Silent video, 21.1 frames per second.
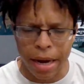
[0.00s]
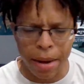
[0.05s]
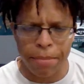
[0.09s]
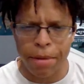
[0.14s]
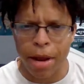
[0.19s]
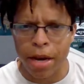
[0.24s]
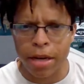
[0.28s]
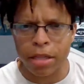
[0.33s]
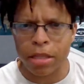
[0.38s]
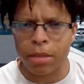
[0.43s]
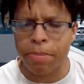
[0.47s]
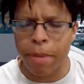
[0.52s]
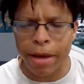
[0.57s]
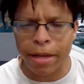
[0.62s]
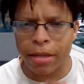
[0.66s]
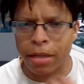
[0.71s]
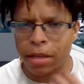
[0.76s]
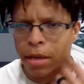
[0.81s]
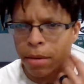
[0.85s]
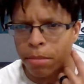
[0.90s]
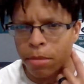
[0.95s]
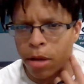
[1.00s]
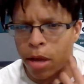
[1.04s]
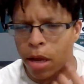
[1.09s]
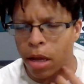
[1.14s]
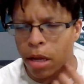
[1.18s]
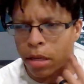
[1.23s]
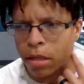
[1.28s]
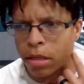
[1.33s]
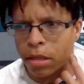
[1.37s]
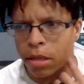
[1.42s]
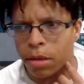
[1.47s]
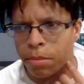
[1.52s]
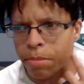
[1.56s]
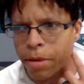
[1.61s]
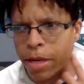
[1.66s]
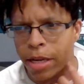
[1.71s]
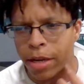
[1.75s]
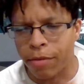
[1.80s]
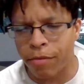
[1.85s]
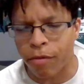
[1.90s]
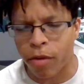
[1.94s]
I'm not expecting him to, to
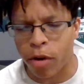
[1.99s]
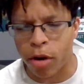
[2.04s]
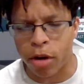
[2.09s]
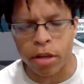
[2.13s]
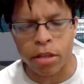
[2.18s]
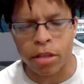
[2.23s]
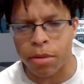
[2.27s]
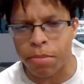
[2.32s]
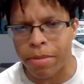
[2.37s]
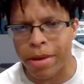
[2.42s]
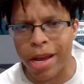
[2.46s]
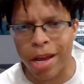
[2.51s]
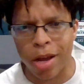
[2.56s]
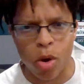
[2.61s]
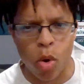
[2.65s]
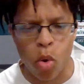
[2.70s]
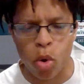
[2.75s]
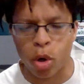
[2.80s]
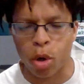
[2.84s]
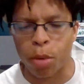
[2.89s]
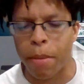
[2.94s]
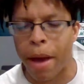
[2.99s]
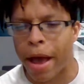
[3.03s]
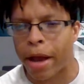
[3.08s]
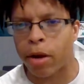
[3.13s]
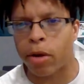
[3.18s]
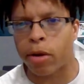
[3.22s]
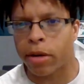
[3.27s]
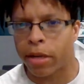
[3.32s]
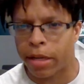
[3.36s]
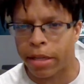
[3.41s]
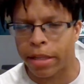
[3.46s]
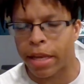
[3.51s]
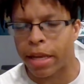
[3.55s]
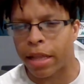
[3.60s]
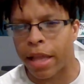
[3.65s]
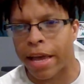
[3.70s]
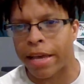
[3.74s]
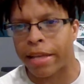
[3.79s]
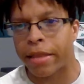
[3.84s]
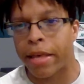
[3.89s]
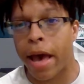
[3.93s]
be converted to be a cornerback or anything
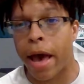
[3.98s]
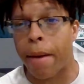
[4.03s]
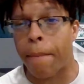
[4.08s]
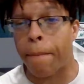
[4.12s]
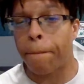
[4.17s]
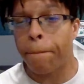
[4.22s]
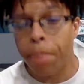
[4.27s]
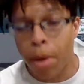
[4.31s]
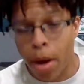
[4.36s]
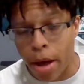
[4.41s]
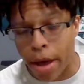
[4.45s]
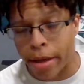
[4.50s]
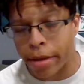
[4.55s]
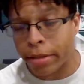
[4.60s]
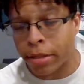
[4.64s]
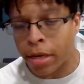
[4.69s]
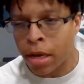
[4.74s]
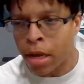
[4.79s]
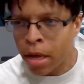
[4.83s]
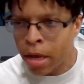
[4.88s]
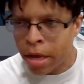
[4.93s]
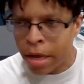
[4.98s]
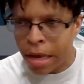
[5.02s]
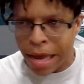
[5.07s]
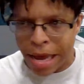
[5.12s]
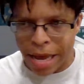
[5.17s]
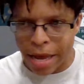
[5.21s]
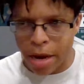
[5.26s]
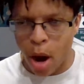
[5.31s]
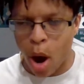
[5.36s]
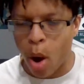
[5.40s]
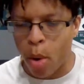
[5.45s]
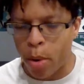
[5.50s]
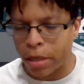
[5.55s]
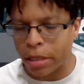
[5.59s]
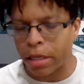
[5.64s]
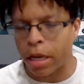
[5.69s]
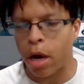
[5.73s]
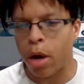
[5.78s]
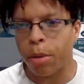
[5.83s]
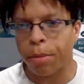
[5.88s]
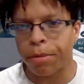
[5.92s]
like that, but it always
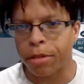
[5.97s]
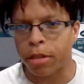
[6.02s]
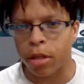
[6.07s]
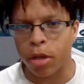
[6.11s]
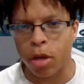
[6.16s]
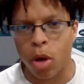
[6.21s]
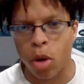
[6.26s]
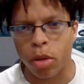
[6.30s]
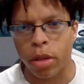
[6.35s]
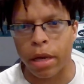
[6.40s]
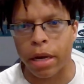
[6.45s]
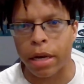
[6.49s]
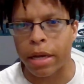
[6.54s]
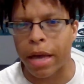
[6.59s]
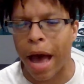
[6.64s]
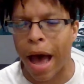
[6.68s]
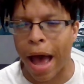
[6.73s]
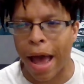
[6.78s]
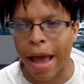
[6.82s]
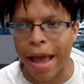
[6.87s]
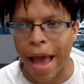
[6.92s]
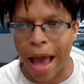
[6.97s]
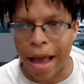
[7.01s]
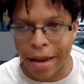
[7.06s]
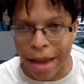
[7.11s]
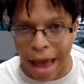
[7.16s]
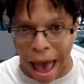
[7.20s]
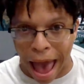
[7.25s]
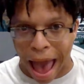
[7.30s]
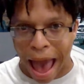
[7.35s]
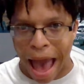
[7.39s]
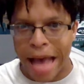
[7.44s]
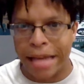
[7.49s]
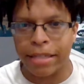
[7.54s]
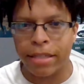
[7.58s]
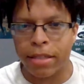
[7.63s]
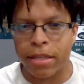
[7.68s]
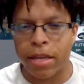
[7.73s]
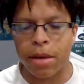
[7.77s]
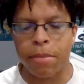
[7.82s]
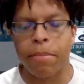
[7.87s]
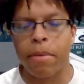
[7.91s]
helps to know that a guy has
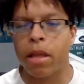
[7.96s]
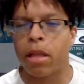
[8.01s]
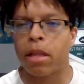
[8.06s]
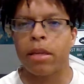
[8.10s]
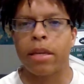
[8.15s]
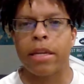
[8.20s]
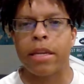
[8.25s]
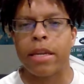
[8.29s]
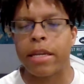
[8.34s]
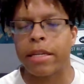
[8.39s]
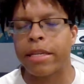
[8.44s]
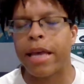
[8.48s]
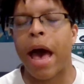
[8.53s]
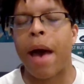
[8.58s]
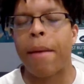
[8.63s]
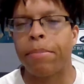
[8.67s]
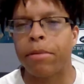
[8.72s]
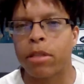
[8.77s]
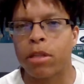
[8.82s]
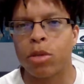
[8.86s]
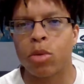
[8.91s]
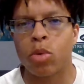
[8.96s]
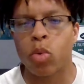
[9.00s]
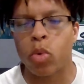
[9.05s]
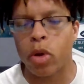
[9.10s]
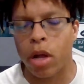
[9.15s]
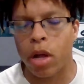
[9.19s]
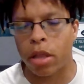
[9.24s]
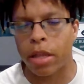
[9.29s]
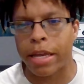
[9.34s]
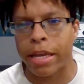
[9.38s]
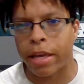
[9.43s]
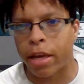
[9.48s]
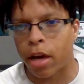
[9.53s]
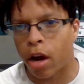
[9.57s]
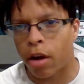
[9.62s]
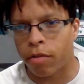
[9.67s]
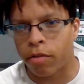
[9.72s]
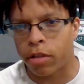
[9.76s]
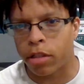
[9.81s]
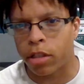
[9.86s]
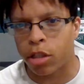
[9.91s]
the ability to tap into elite
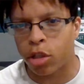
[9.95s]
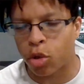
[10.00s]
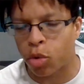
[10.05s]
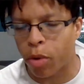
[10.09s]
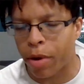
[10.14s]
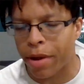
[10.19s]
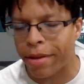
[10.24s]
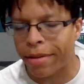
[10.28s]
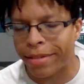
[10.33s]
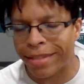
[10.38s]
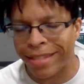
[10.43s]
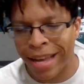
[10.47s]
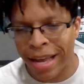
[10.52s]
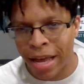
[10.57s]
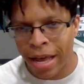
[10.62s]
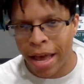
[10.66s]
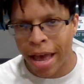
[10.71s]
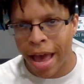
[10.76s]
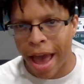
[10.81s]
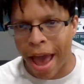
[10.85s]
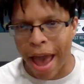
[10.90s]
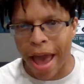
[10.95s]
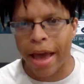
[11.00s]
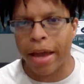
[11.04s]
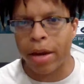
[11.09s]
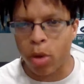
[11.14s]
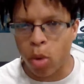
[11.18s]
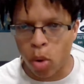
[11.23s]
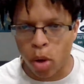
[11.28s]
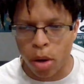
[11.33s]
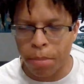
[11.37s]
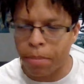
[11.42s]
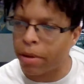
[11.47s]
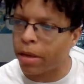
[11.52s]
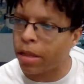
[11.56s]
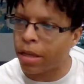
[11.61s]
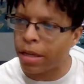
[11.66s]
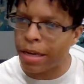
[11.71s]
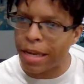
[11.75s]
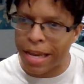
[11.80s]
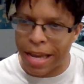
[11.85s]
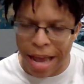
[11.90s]
coverage traits and or
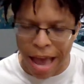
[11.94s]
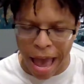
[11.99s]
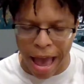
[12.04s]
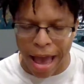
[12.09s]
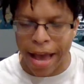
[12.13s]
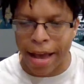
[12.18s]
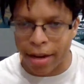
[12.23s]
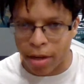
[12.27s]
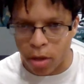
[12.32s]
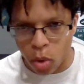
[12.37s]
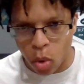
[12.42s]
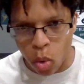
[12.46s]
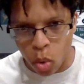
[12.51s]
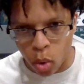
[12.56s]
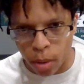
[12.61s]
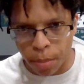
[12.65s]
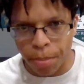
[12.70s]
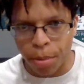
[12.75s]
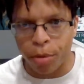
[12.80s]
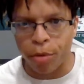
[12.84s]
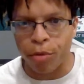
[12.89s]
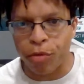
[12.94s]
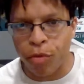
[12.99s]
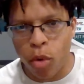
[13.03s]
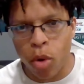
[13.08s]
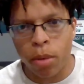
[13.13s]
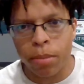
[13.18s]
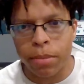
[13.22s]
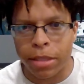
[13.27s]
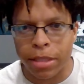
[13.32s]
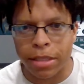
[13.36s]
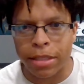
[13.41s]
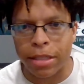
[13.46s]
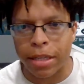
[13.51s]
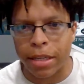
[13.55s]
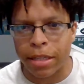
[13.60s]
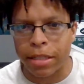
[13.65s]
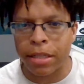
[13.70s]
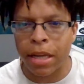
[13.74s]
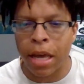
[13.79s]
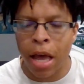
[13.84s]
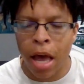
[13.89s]
ability and or performances